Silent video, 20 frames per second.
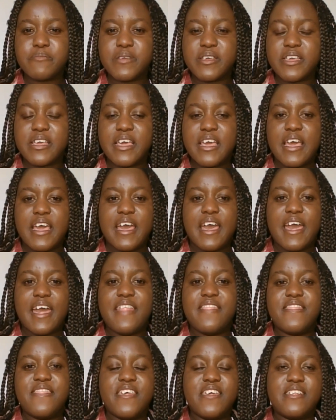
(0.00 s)
me.
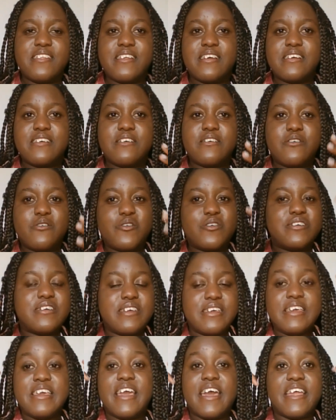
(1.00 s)
And then
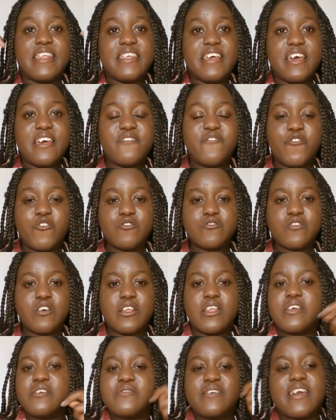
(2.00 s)
he had headphones on
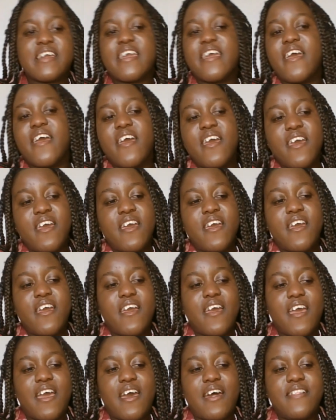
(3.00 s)
and he's like, yeah.
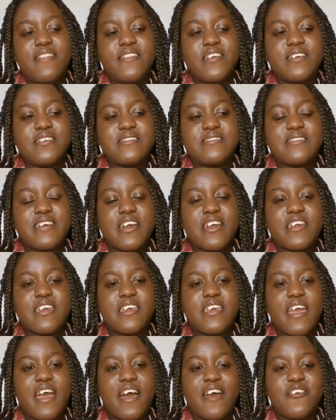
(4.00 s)
And then he's like,
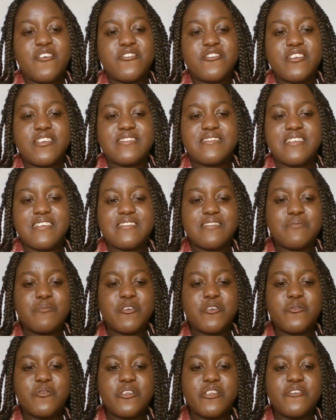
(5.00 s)
yeah, you're not a gentleman,
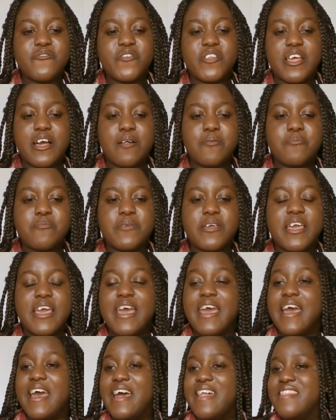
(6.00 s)
you won't even help me.
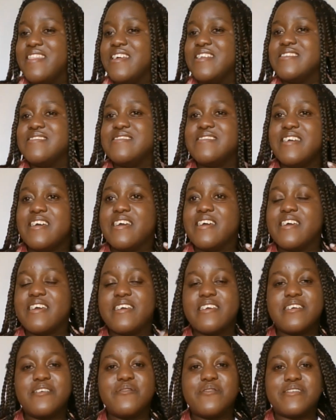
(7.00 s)
And then Jay,
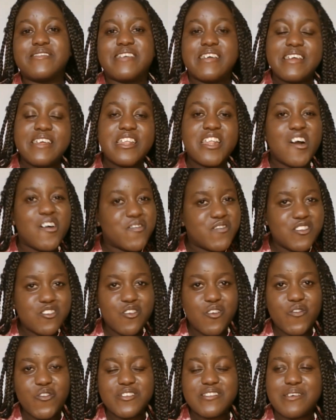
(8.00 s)
he laughed it
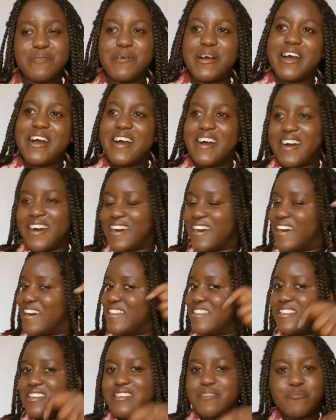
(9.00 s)
off on some
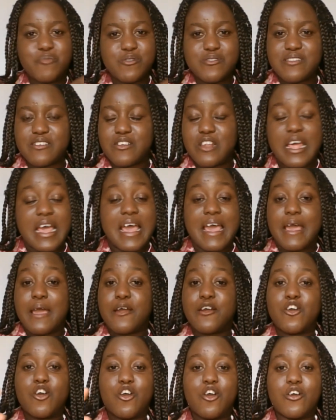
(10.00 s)
and then puts on,
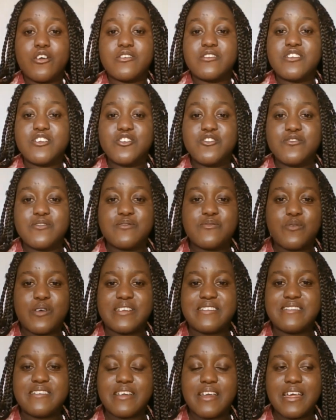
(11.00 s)
continues
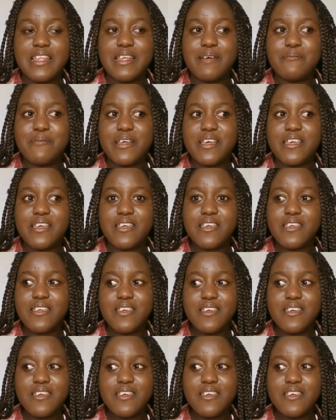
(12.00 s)
watching, and I'm like,